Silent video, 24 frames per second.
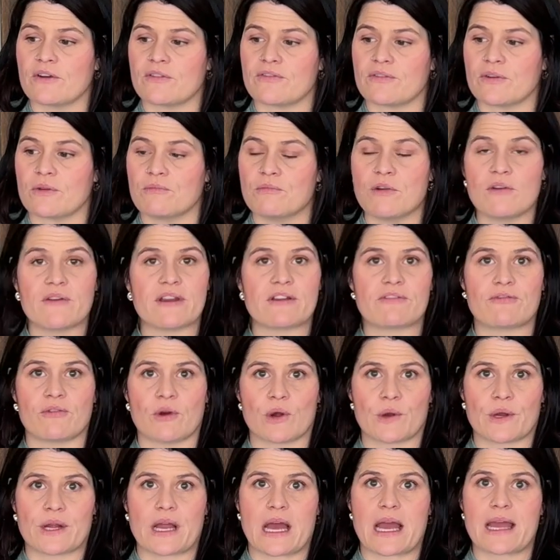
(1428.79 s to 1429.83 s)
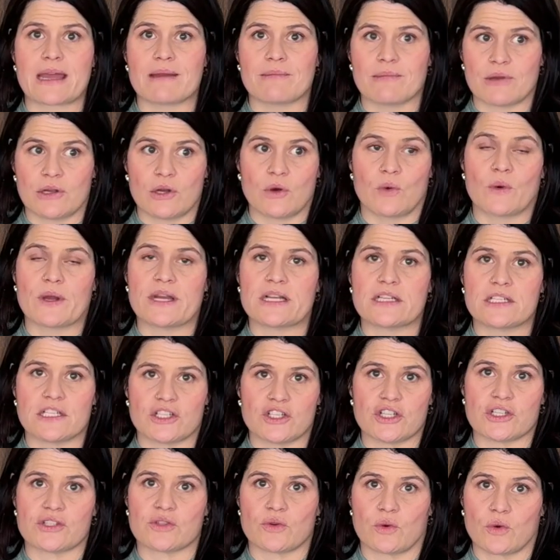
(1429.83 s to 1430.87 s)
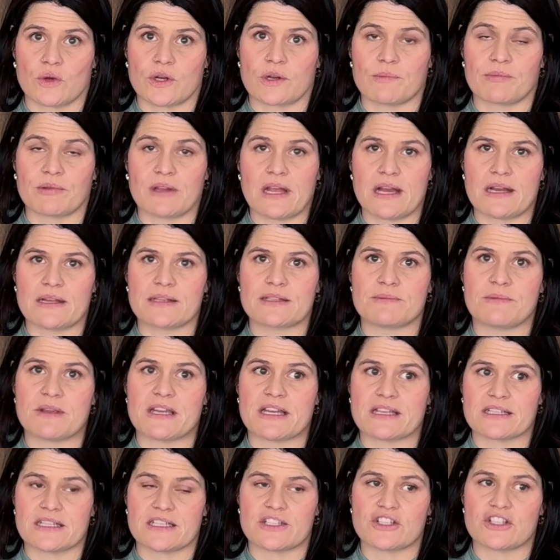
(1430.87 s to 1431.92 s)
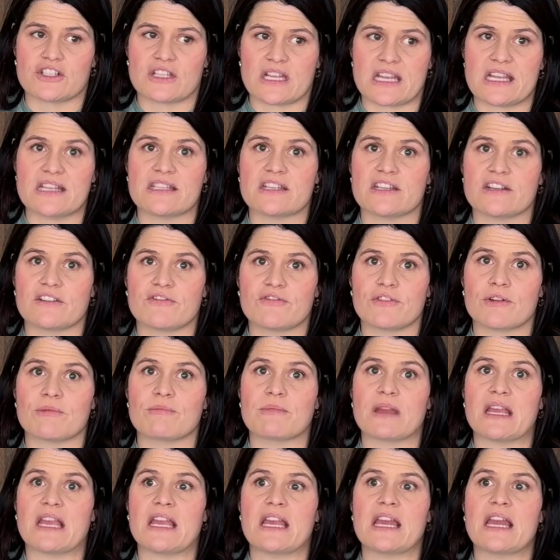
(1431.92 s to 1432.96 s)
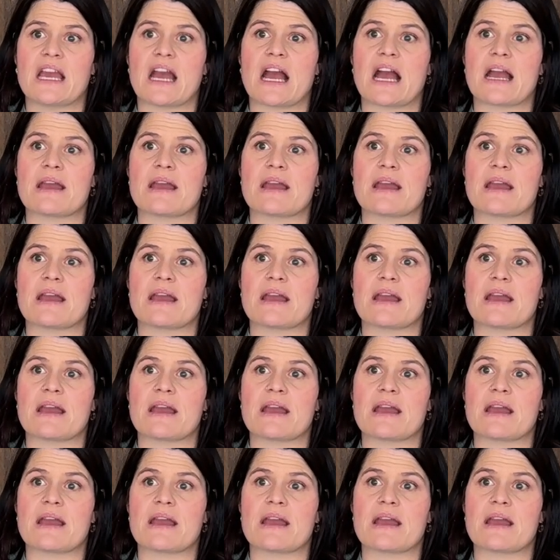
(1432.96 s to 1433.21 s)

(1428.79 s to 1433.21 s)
moving forward, I am going to just order plugs because it's just easier for me.